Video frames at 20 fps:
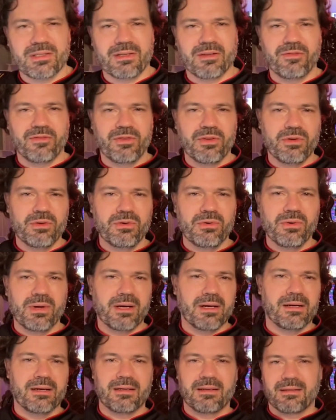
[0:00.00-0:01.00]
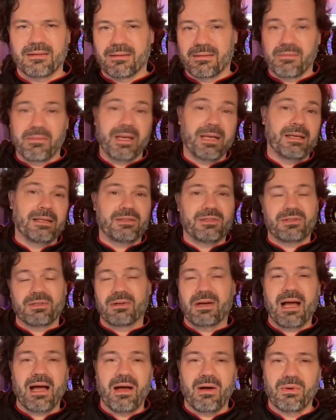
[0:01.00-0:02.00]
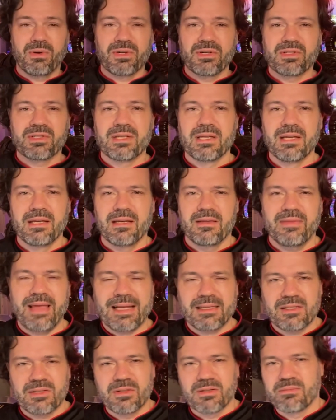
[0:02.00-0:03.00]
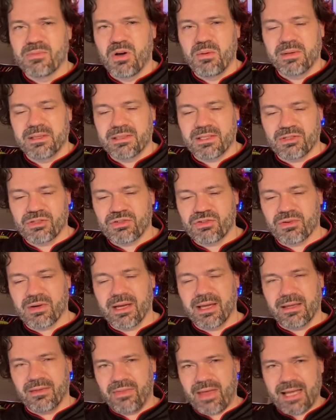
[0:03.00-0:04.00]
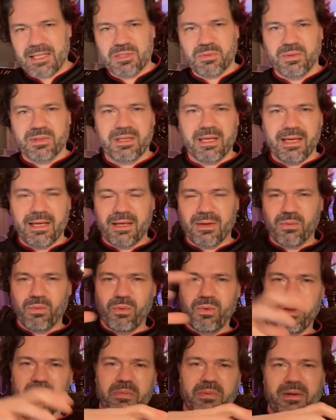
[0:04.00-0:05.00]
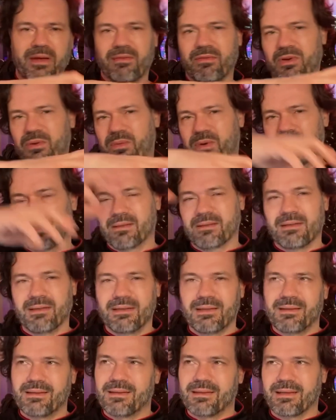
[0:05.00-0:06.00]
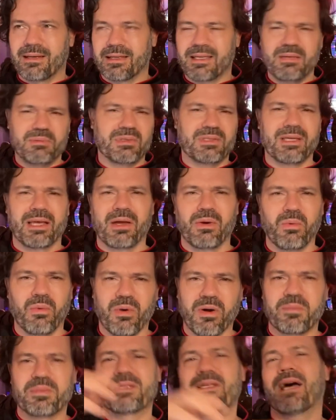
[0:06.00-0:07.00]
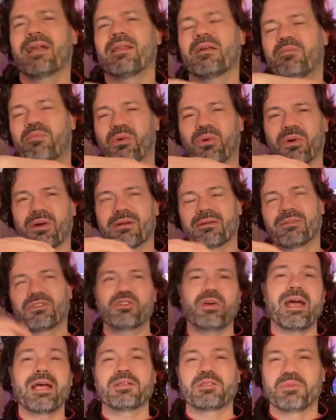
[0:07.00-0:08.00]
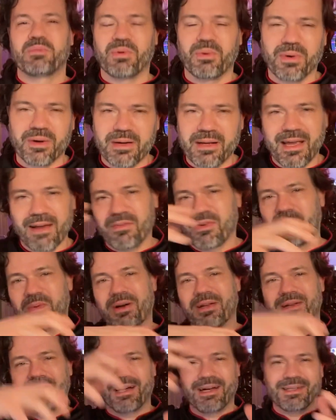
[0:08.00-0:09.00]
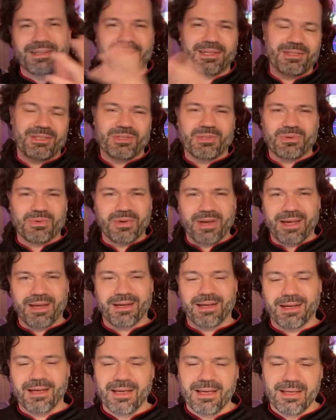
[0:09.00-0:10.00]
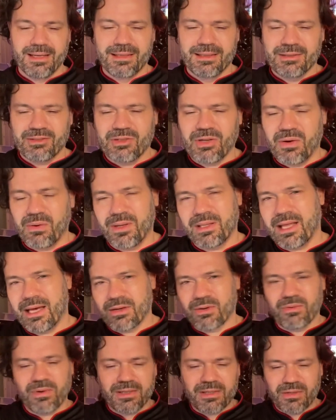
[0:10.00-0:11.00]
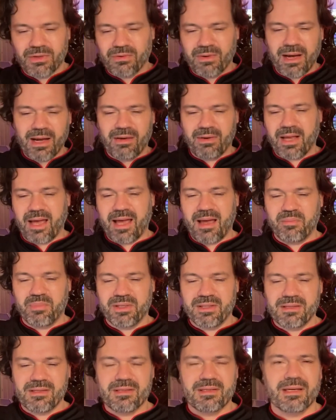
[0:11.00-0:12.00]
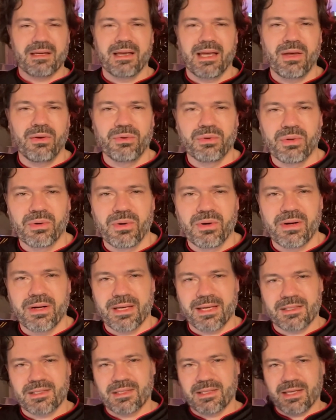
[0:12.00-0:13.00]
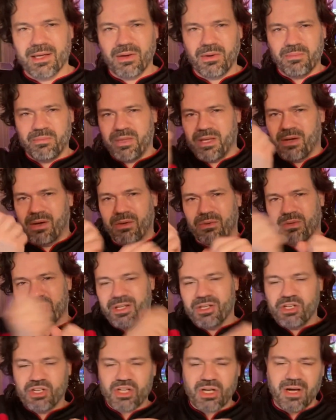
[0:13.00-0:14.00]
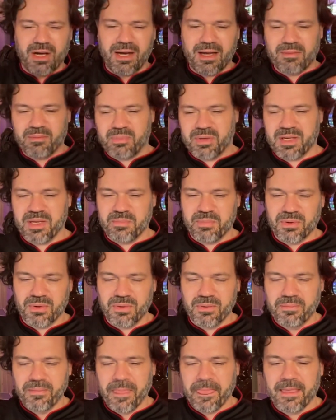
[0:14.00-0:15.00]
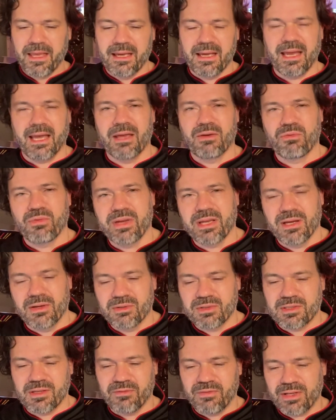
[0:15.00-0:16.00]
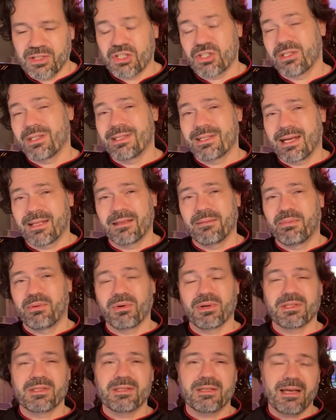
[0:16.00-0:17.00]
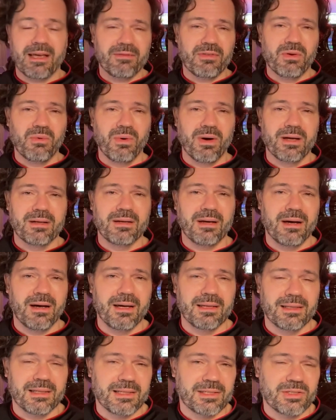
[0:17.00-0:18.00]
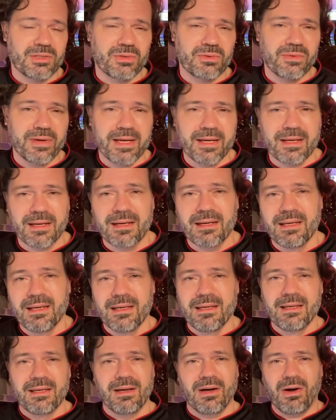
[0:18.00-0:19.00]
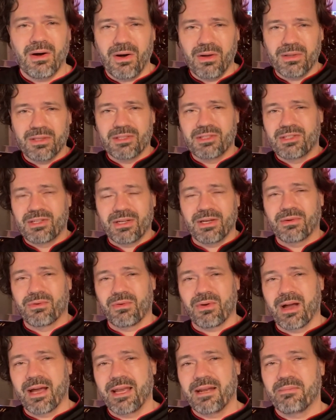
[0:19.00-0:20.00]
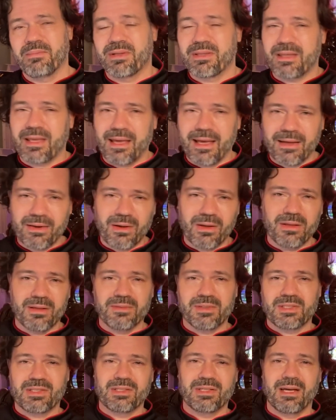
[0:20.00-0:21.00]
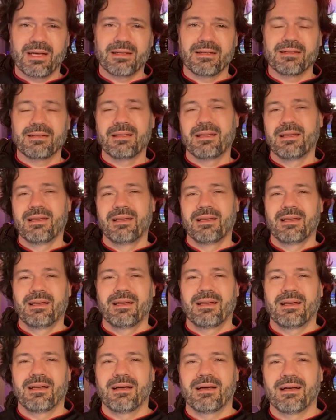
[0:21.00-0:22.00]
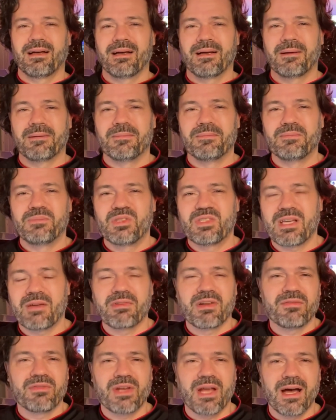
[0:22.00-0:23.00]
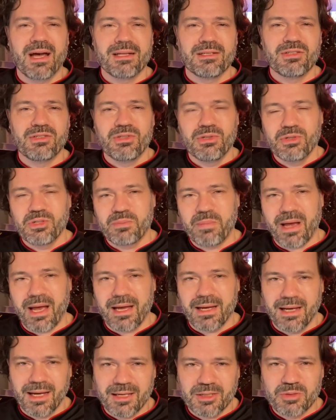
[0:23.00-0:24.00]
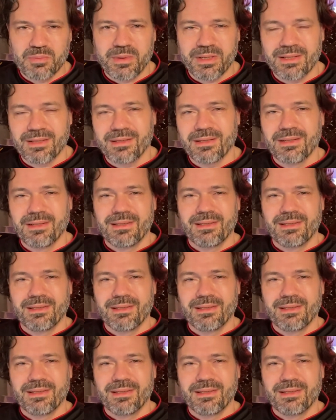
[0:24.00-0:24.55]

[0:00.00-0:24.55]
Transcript: a few minutes or hours, that's their moment to strike. That's when they can warp everyone. I keep saying warp. Teleport, transport everyone on La Serena. So a lot of running around happens. Elnor gets to be all ninja on people. And Rios eventually teleports everyone on La Serena. All is good, right? But then all of a sudden, Seven of Nine's douchebag husband